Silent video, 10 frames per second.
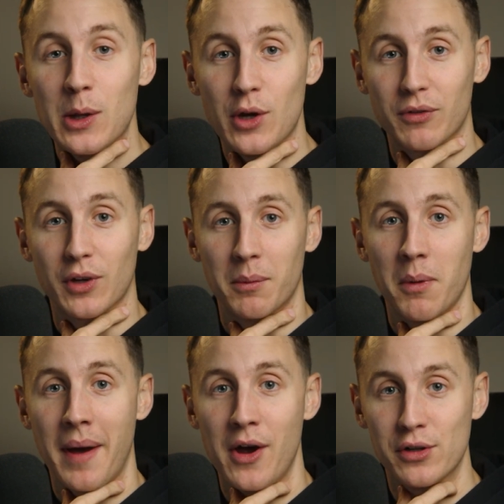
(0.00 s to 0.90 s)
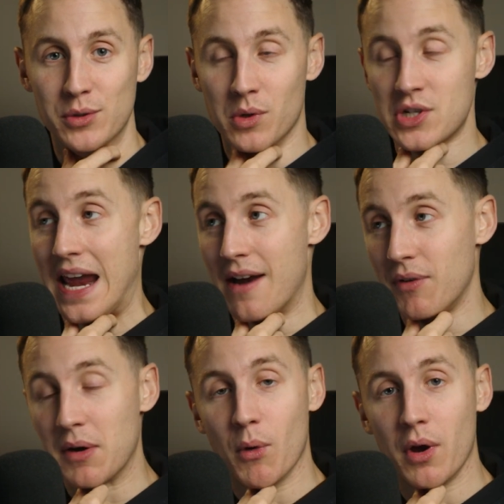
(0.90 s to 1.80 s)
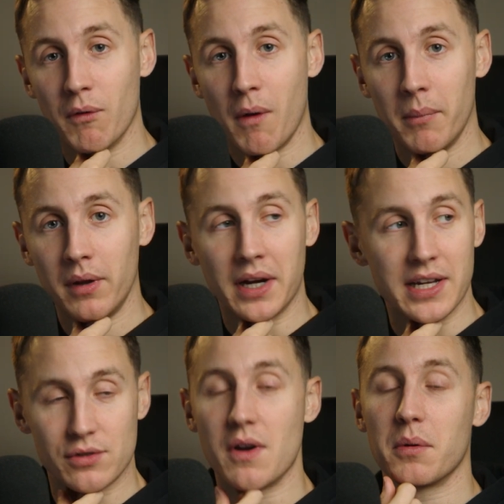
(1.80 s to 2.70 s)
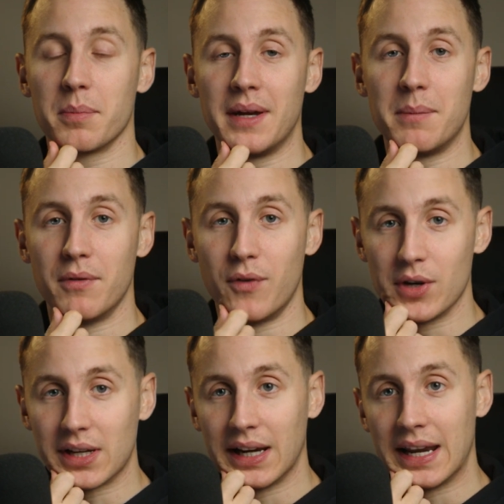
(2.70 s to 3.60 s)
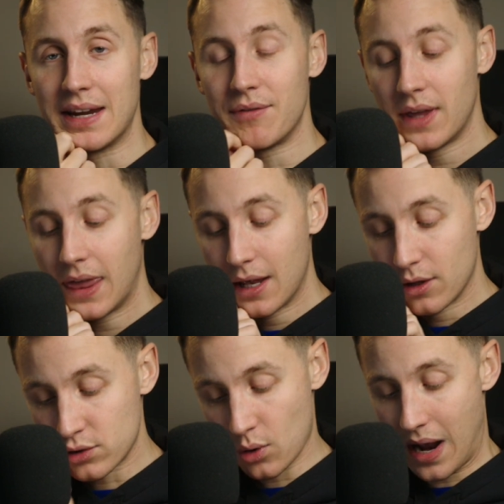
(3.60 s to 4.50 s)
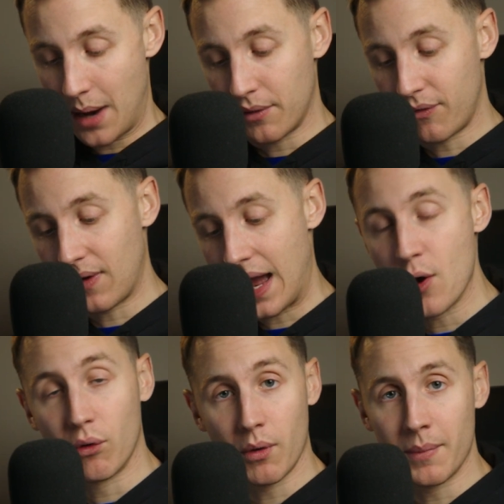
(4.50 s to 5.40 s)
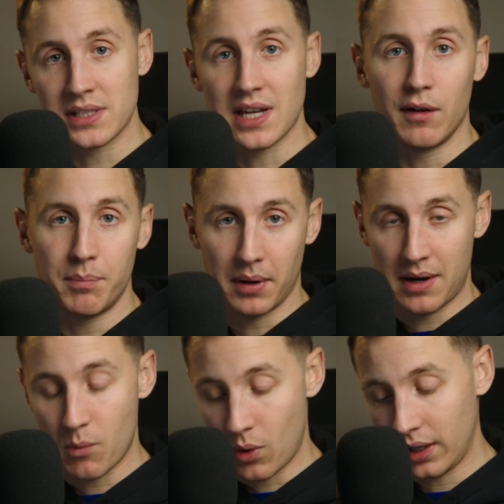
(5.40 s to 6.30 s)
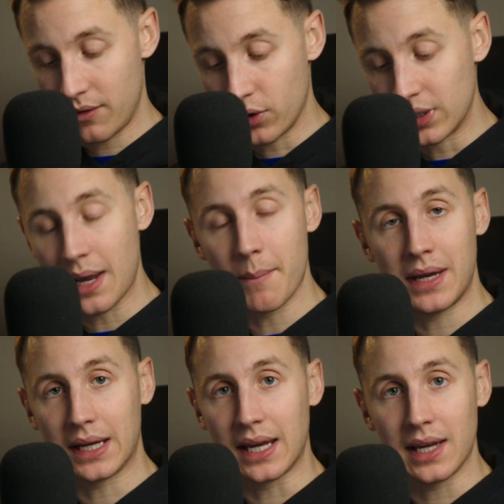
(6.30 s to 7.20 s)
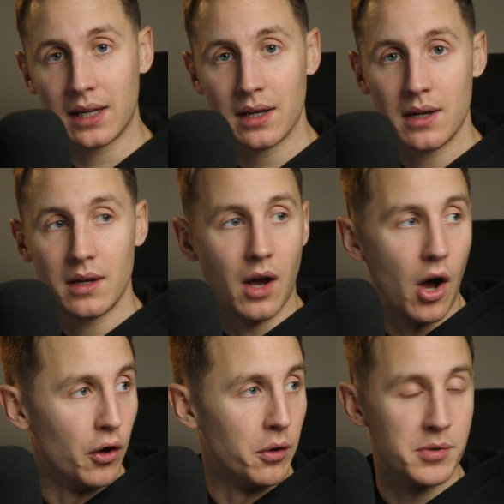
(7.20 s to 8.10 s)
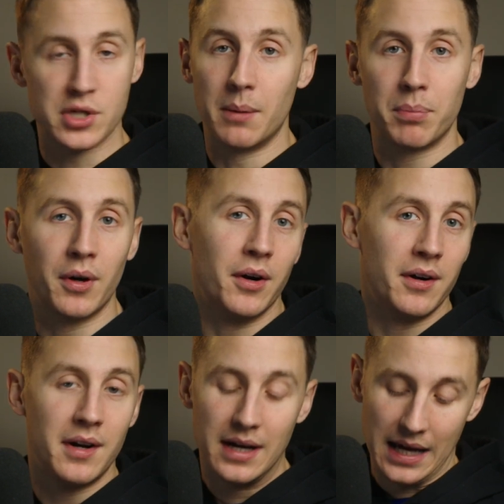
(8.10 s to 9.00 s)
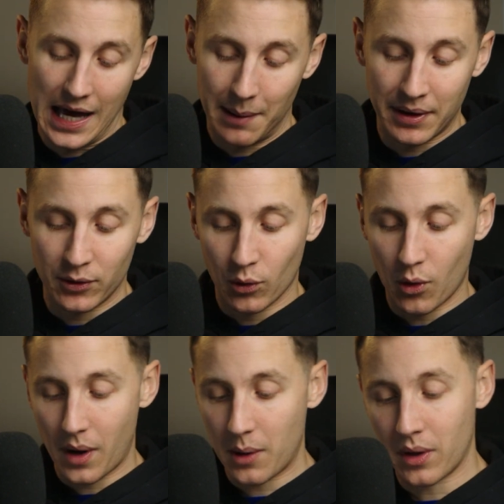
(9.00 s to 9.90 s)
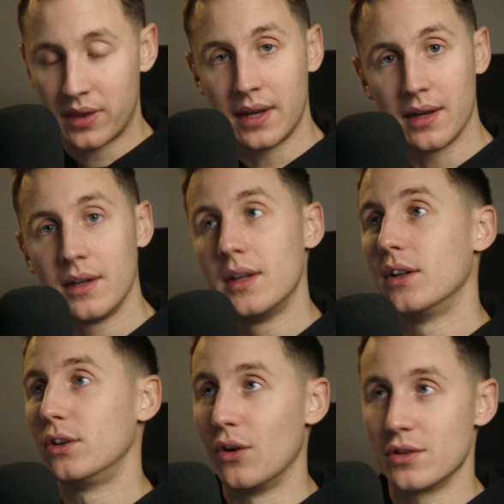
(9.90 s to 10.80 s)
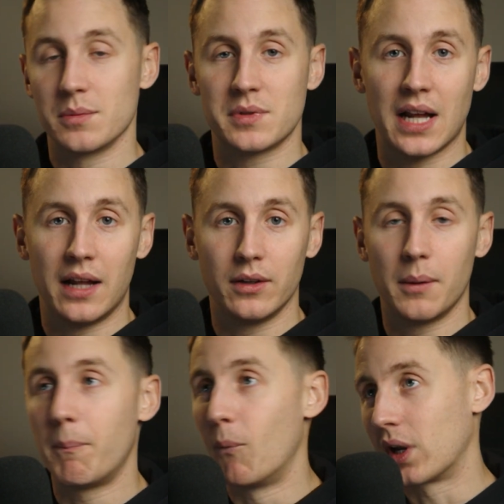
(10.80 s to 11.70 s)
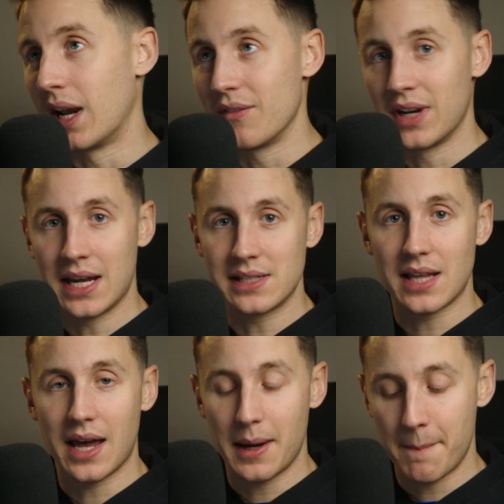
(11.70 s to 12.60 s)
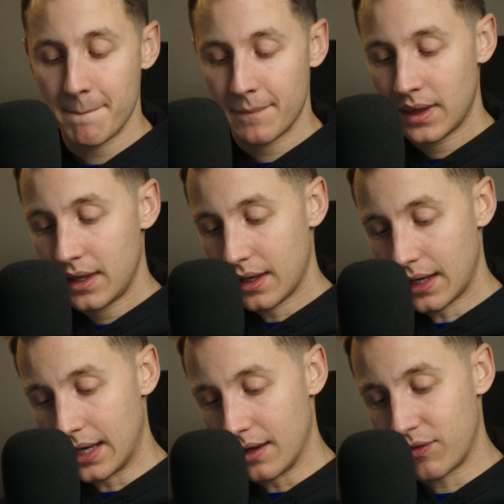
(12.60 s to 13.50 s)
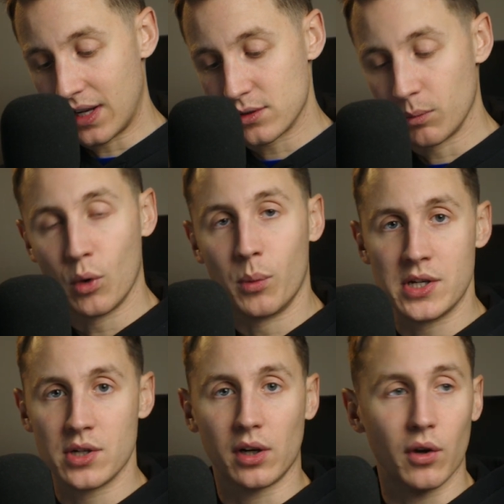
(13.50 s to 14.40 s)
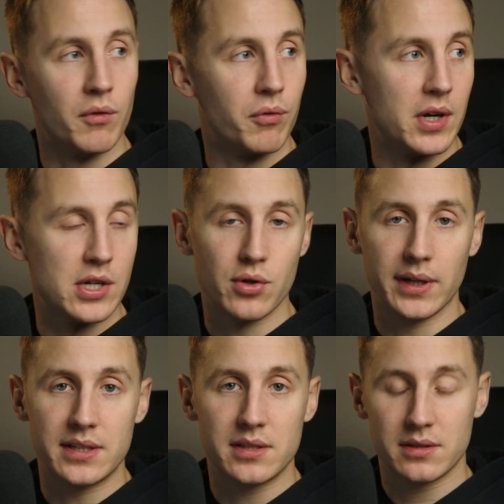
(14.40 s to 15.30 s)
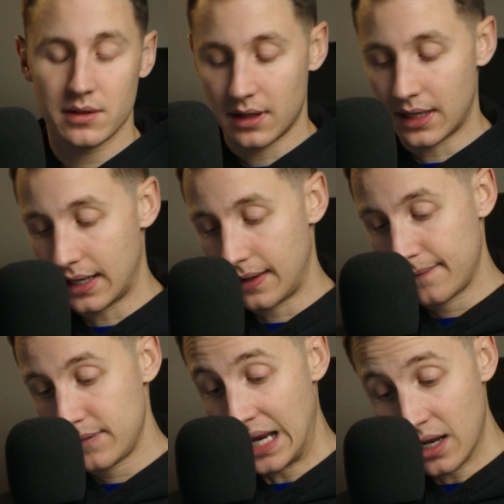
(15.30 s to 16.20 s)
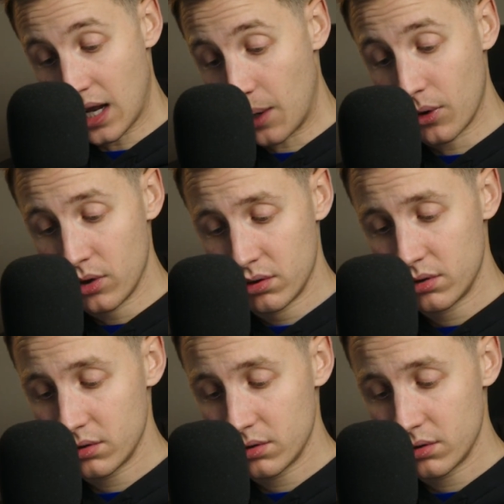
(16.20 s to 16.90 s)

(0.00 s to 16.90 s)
you have to come to my house and watch every Royal Rumble in history with me before you can leave. So I would fly over myself, but Willie, if you can get me a gig, 100% bro, I'll be in Norway with you doing some stand-up. We can have a nice time, find some Norwegian gluten-free treats. Yeah, I would,